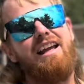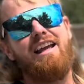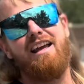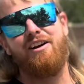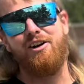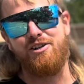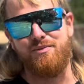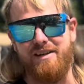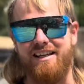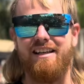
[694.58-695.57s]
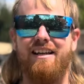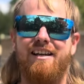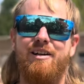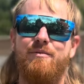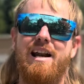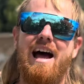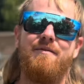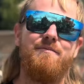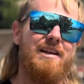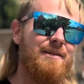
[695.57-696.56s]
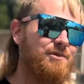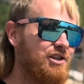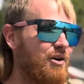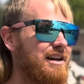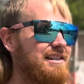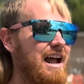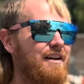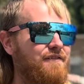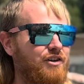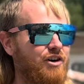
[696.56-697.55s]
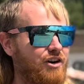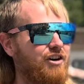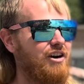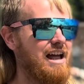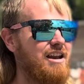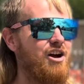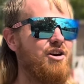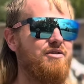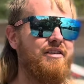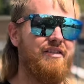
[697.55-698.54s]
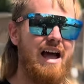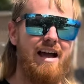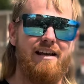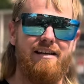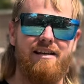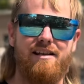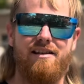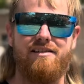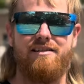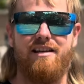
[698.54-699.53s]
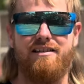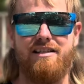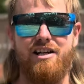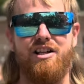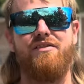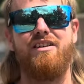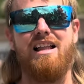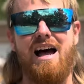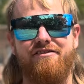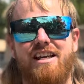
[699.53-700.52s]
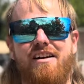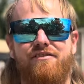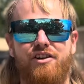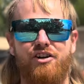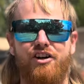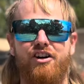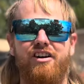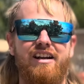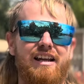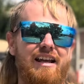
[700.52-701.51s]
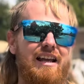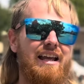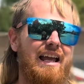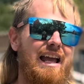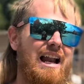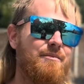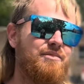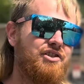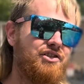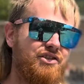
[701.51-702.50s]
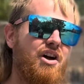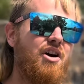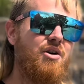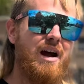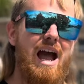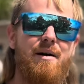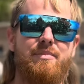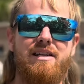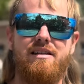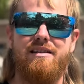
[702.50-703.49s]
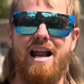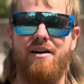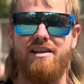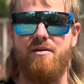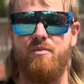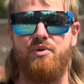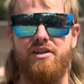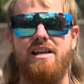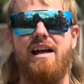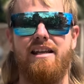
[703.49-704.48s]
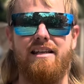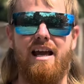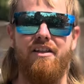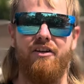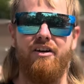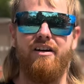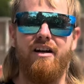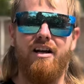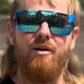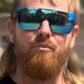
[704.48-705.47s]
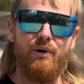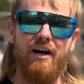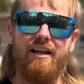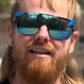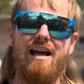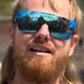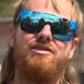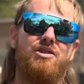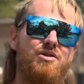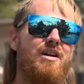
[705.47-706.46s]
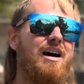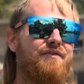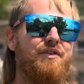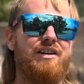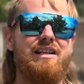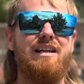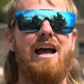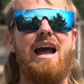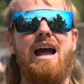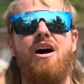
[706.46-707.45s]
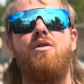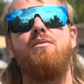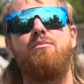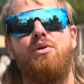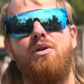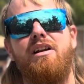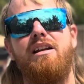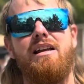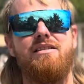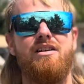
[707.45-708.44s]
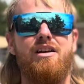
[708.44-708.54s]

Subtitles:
It hurts me, but I am so excited for her. I know that that is the deal of a lifetime for her, and I'm so happy that I was able to put that together. But guys, do not forget how important it is.